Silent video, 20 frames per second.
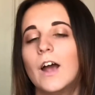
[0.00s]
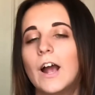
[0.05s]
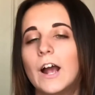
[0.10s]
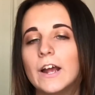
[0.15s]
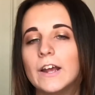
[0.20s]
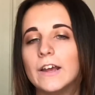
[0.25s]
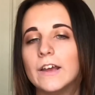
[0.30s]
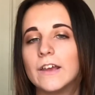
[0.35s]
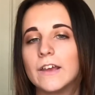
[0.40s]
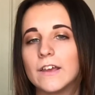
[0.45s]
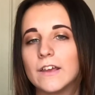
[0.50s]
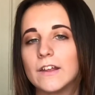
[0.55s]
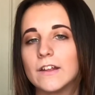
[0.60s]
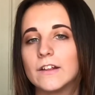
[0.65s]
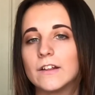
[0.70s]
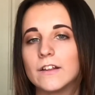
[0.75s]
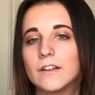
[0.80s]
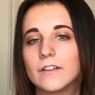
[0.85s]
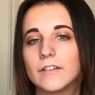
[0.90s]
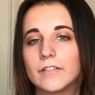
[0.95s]

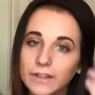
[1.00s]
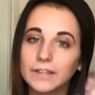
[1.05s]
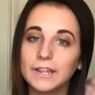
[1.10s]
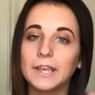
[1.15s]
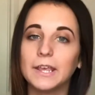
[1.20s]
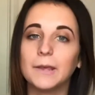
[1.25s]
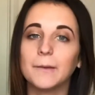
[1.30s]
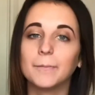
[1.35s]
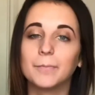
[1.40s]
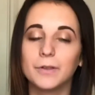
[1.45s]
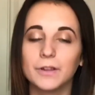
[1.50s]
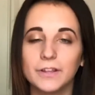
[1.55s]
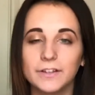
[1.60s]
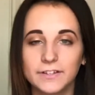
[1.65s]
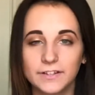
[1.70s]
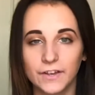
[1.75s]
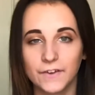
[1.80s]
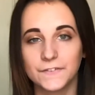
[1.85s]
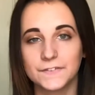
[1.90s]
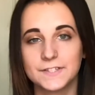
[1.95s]
And the
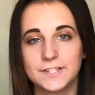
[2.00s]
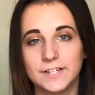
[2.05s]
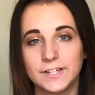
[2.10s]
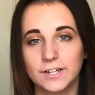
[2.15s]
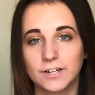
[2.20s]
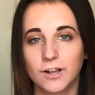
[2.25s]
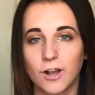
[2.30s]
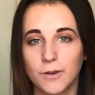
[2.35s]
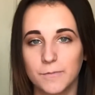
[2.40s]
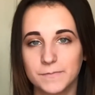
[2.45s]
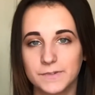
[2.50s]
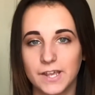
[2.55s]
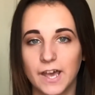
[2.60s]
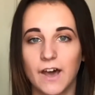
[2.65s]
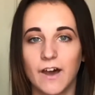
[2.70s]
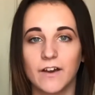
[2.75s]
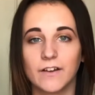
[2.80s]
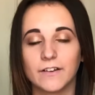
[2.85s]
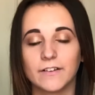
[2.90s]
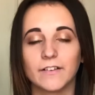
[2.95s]
police officer comes
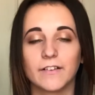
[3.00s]
out and